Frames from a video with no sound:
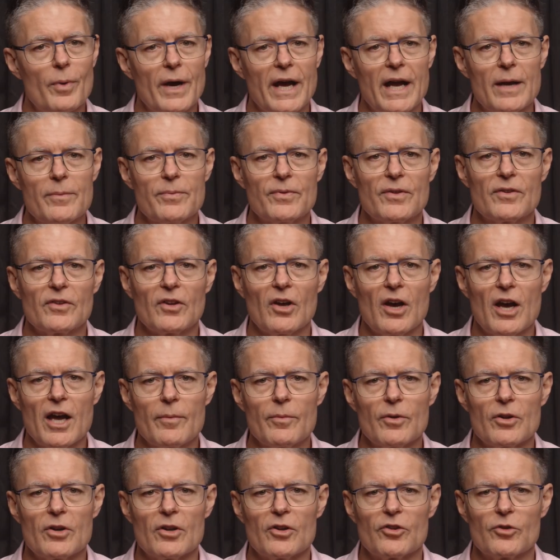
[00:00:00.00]
perhaps the
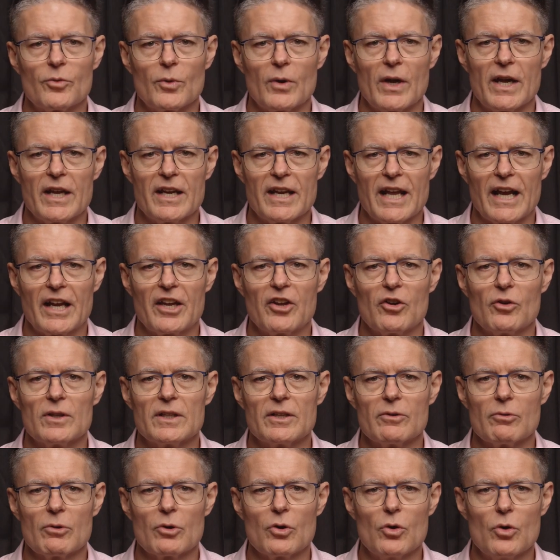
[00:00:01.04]
time units were
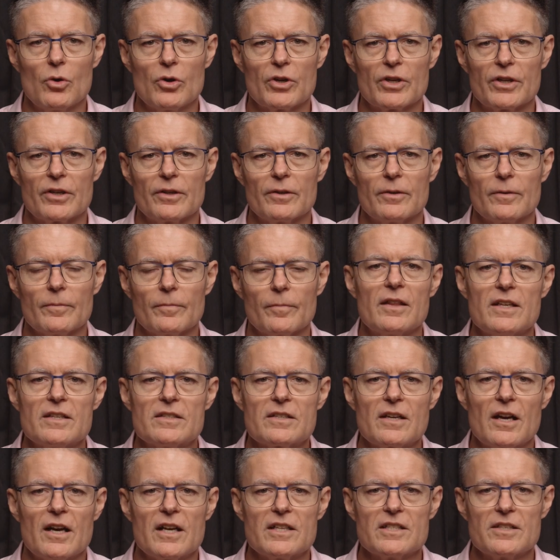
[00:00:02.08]
inaccurately recorded. These
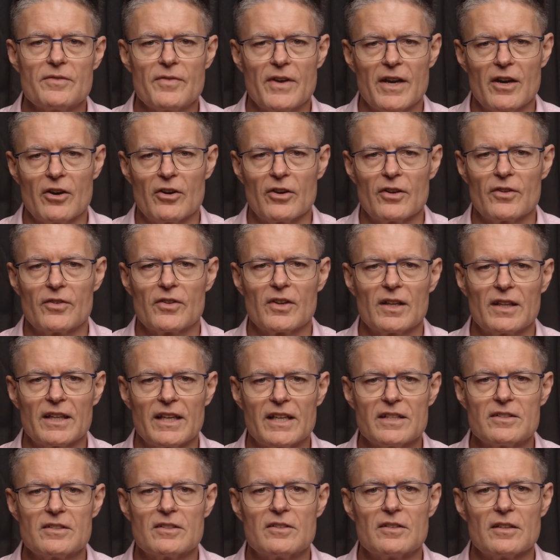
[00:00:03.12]
kinds of errors can
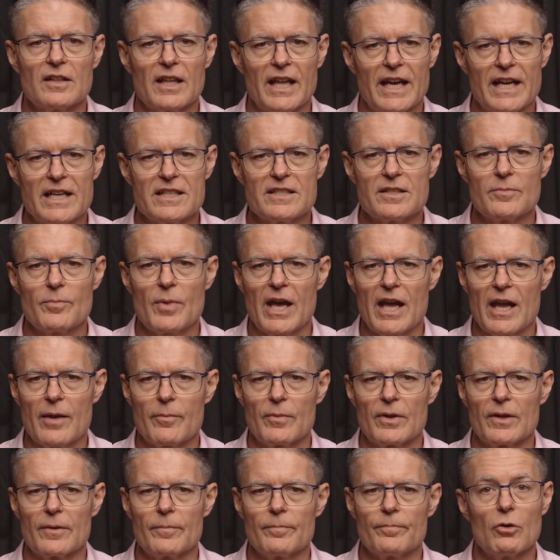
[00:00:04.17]
lead to delays in
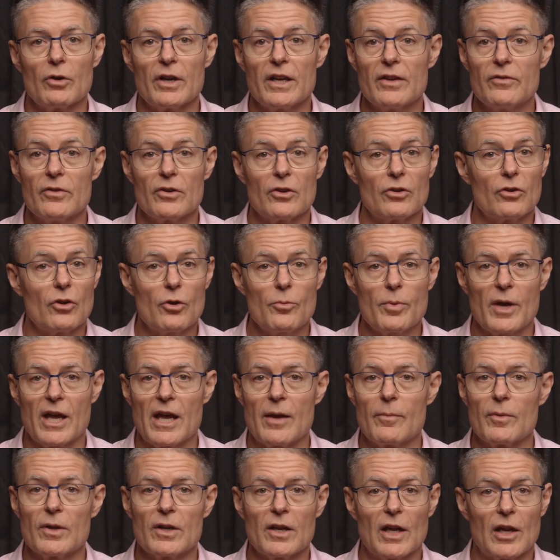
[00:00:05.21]
payment, or even no
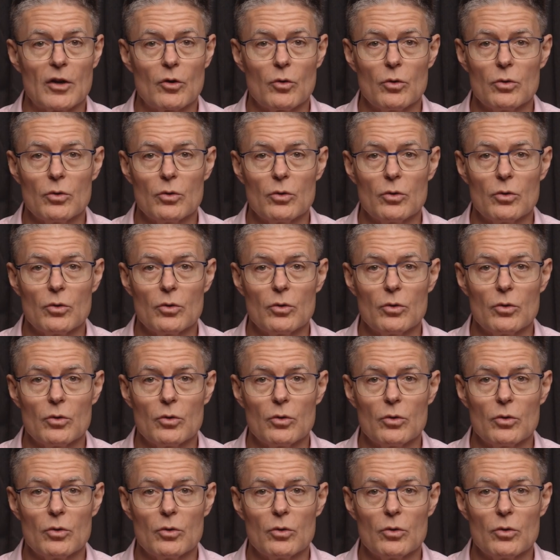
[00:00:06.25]
payment at